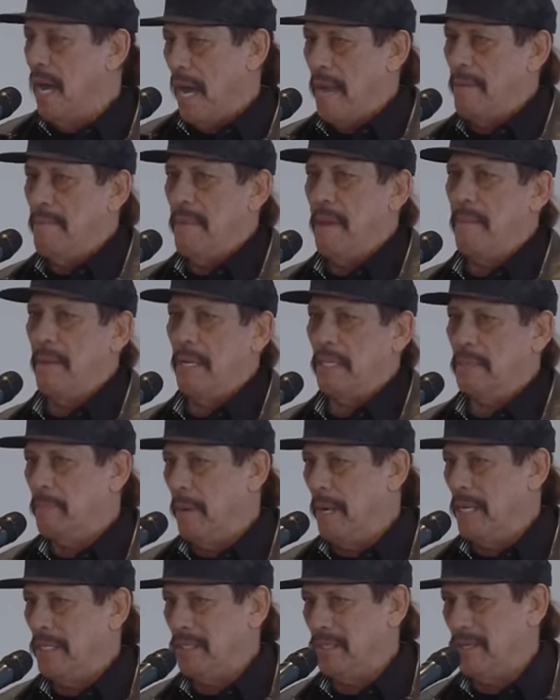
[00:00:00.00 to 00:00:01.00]
I met my
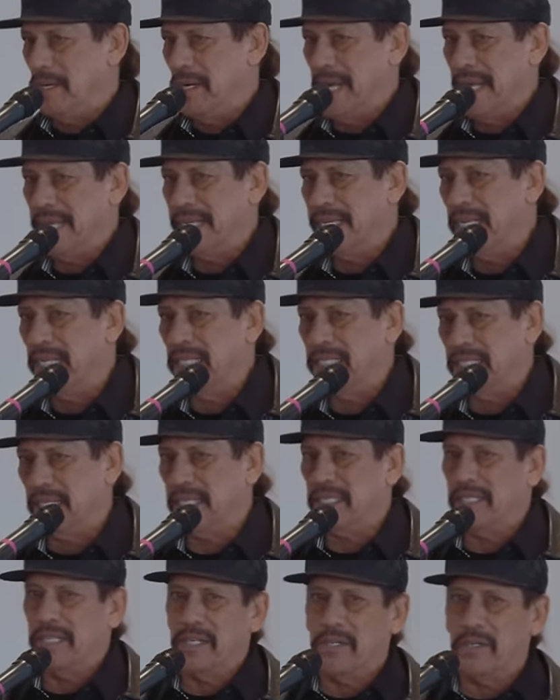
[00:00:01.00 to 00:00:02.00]
sponsor in
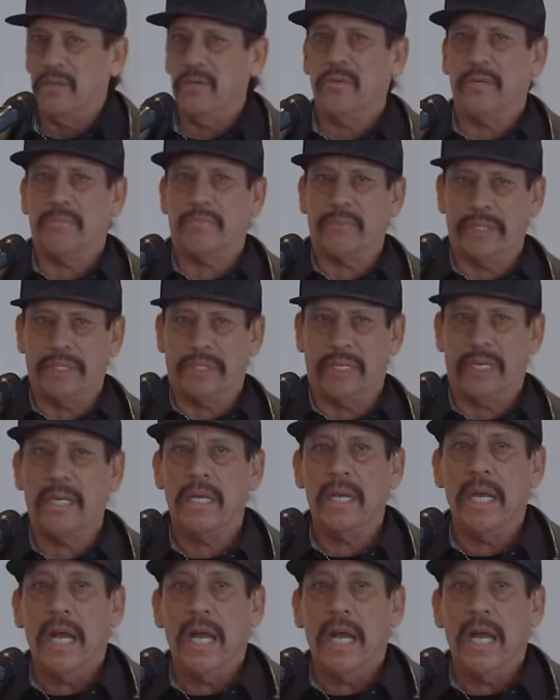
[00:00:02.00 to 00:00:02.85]
1962 in prison.